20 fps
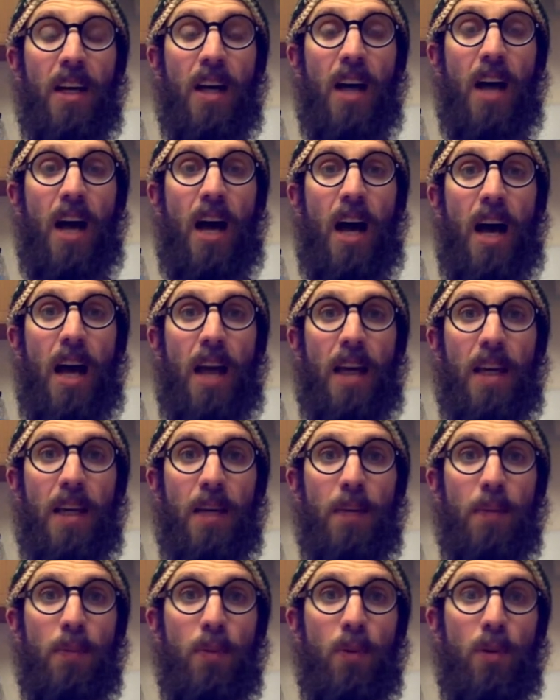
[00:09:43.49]
high
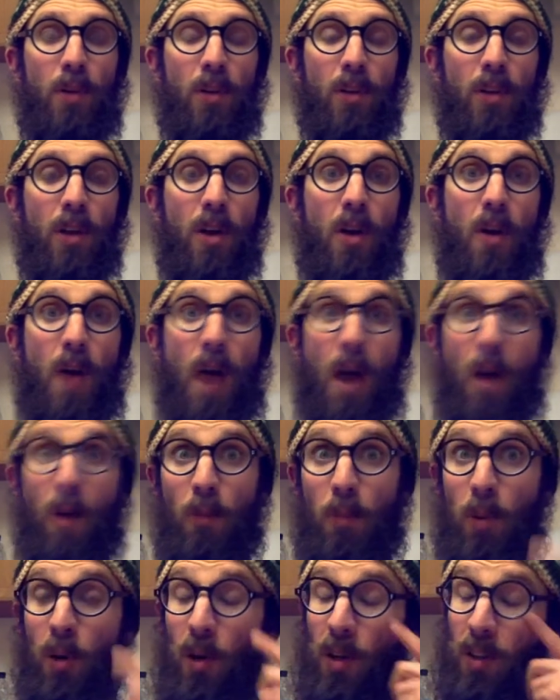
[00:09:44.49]
input, low
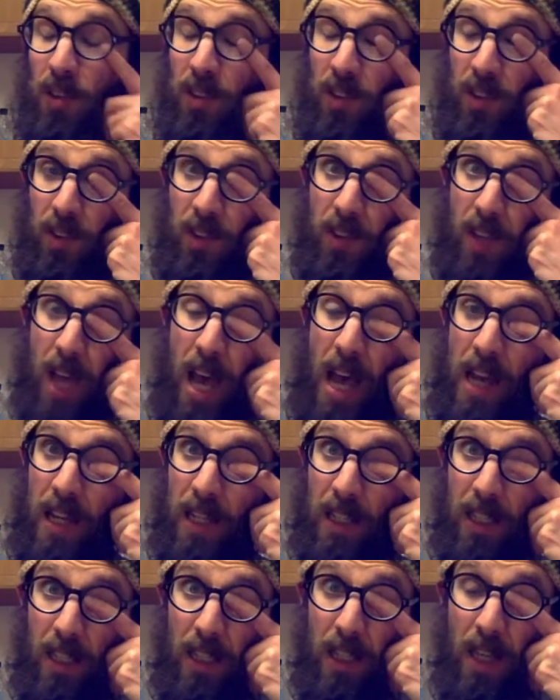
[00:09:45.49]
output
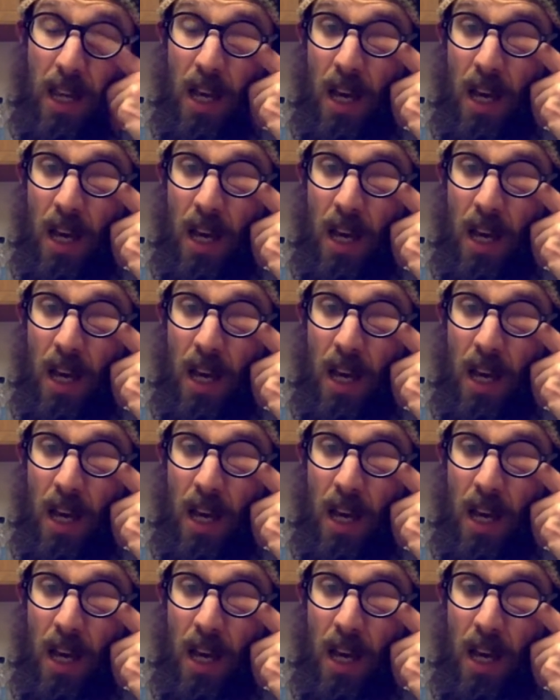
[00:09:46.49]
society,